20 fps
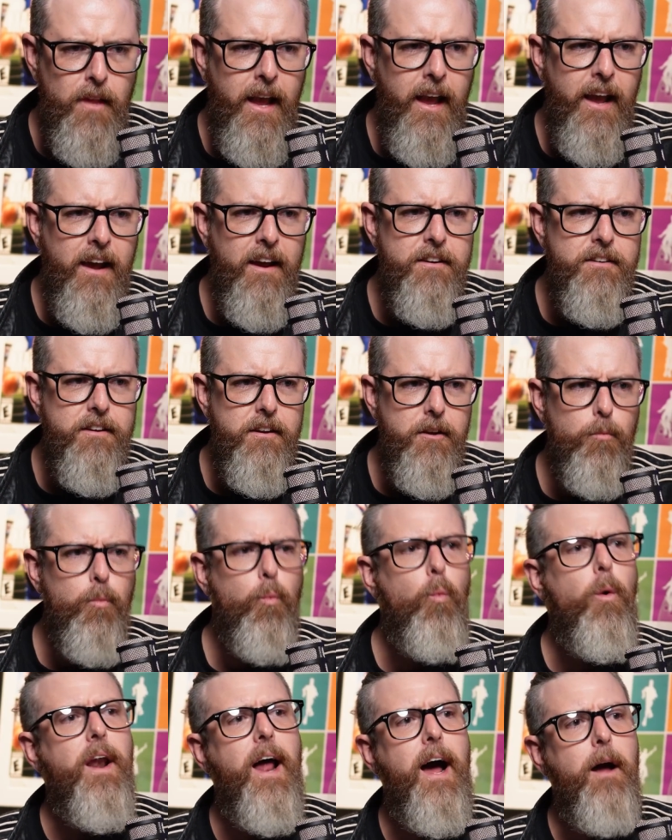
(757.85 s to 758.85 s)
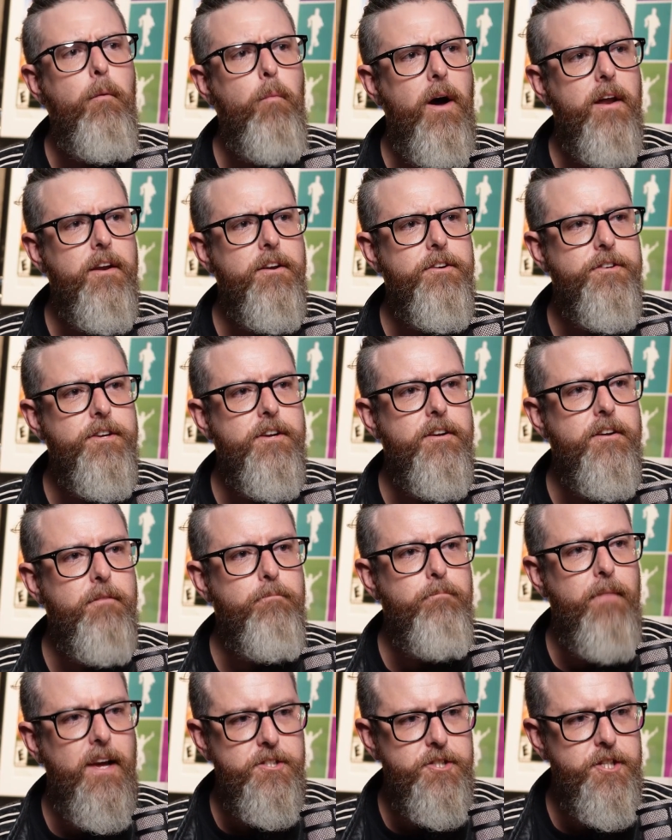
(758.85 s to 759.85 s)
And what I wanted to
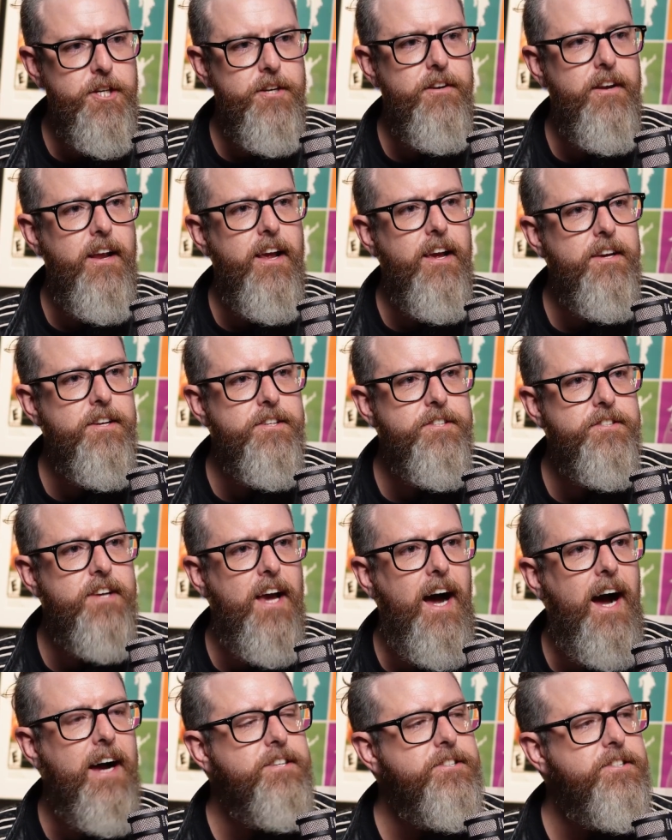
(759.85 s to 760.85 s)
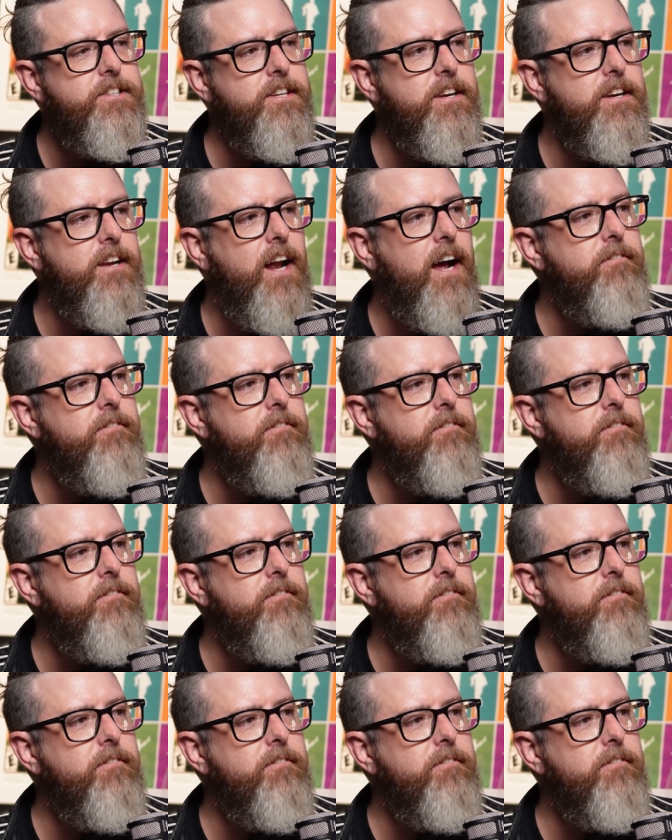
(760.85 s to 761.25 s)
mention is I see it.